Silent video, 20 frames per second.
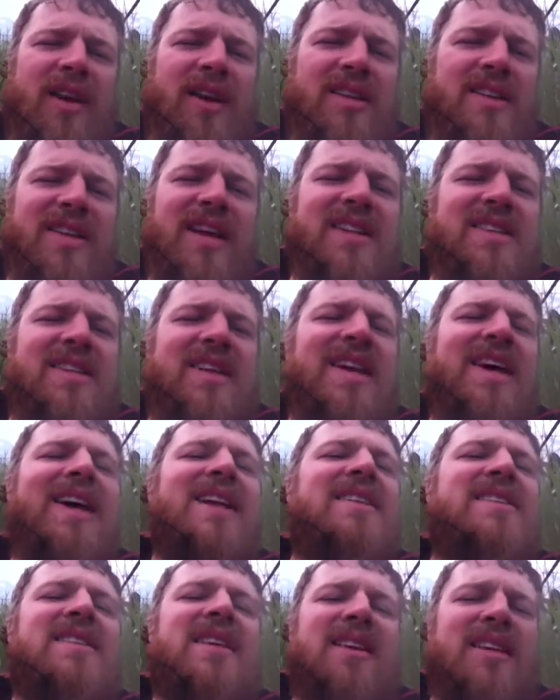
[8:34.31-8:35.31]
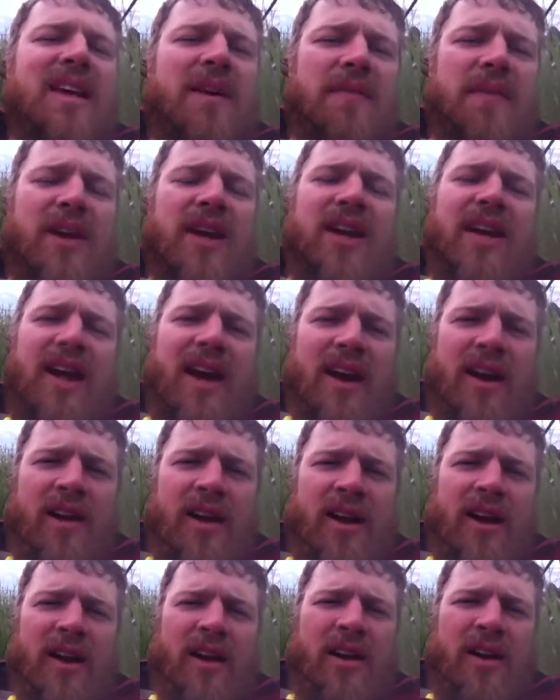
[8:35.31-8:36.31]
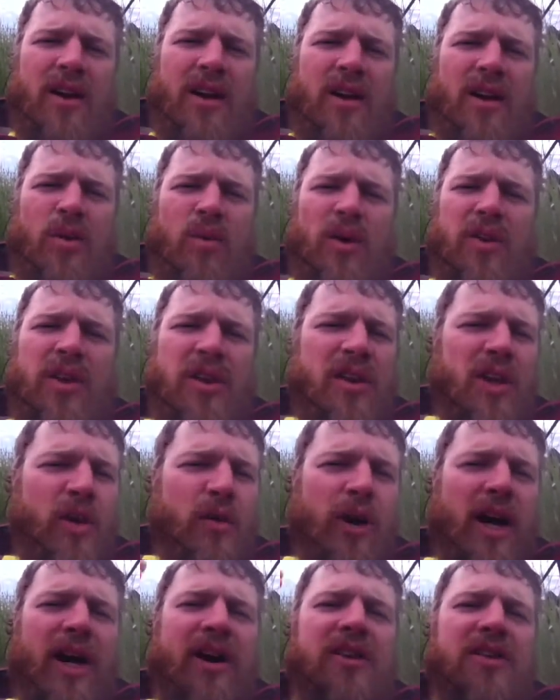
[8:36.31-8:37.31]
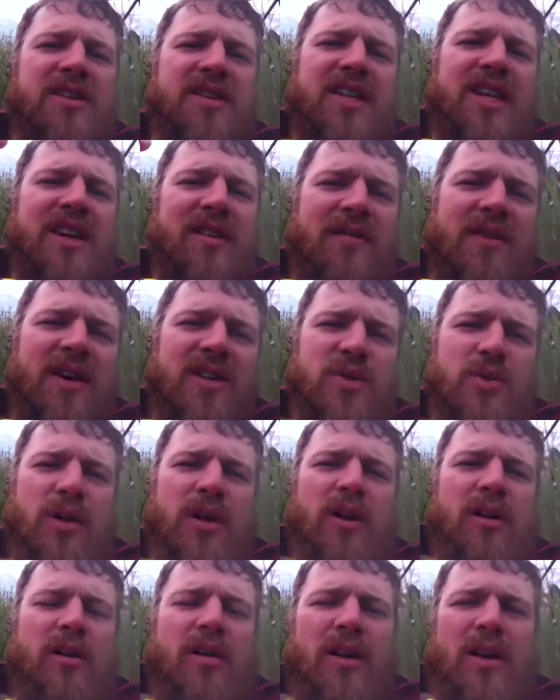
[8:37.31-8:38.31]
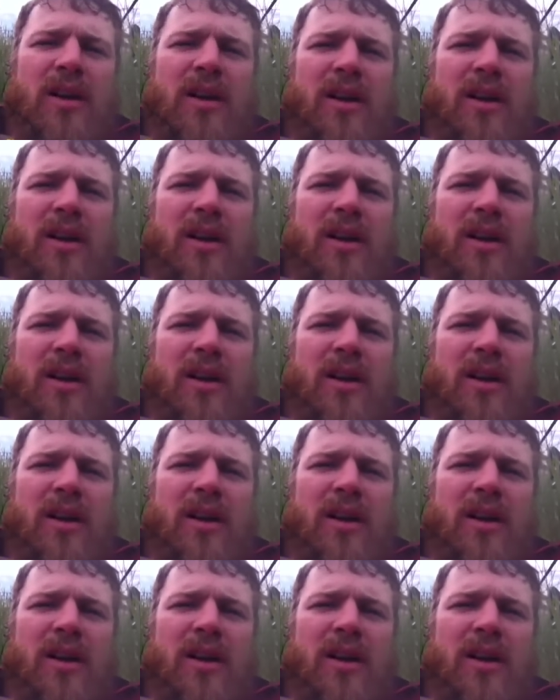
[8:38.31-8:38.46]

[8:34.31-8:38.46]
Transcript: It's an insignificant area within the greater scene of Israel.